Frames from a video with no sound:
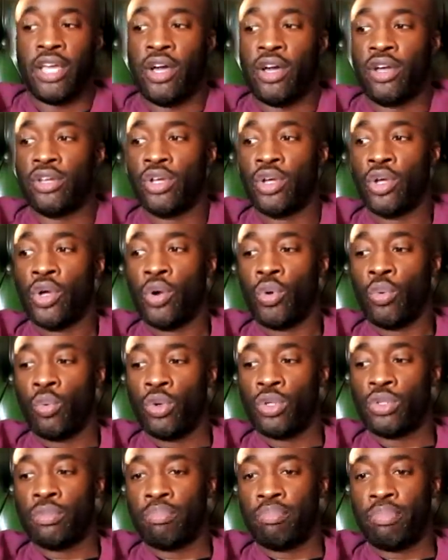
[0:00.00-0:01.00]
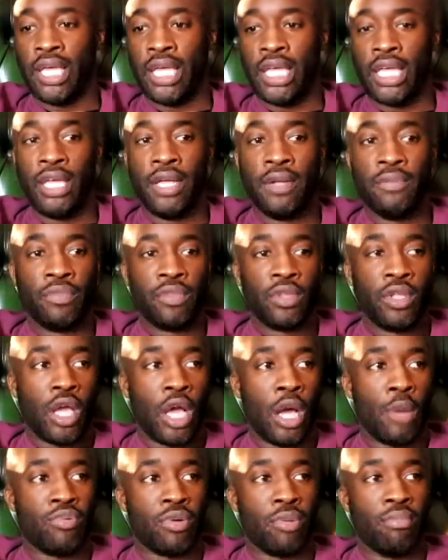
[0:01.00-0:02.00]
Hearn wouldn't be
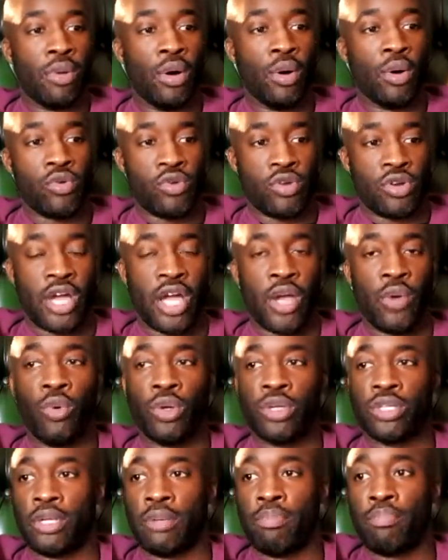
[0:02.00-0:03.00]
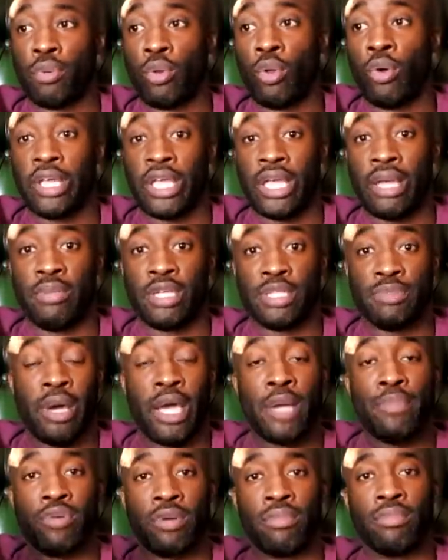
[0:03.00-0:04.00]
a promoter, and I wouldn't employ him as
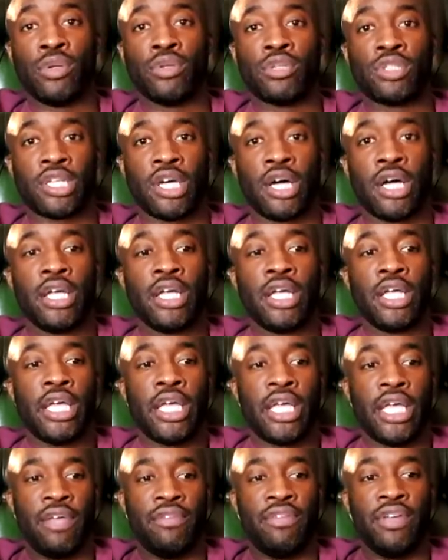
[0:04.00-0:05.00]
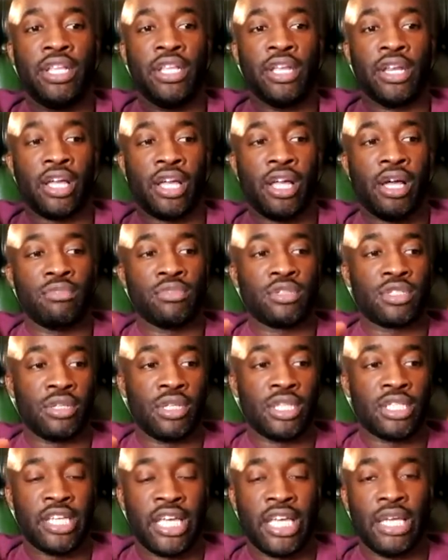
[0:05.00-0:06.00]
my promoter if he didn't come to
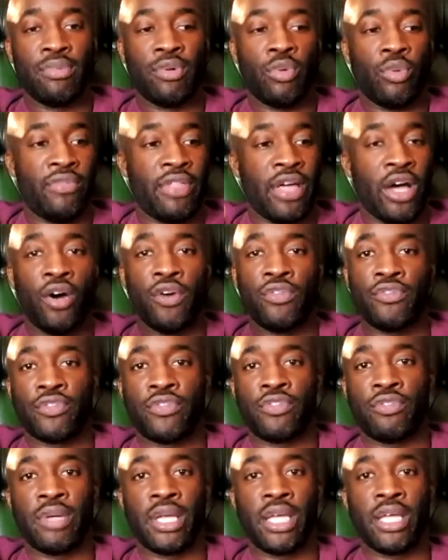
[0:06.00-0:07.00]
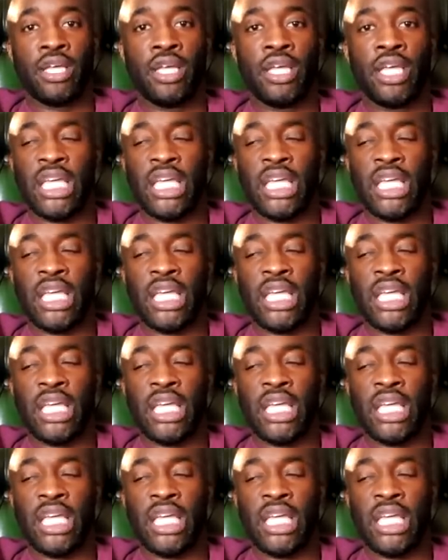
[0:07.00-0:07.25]
the table with that offer for me.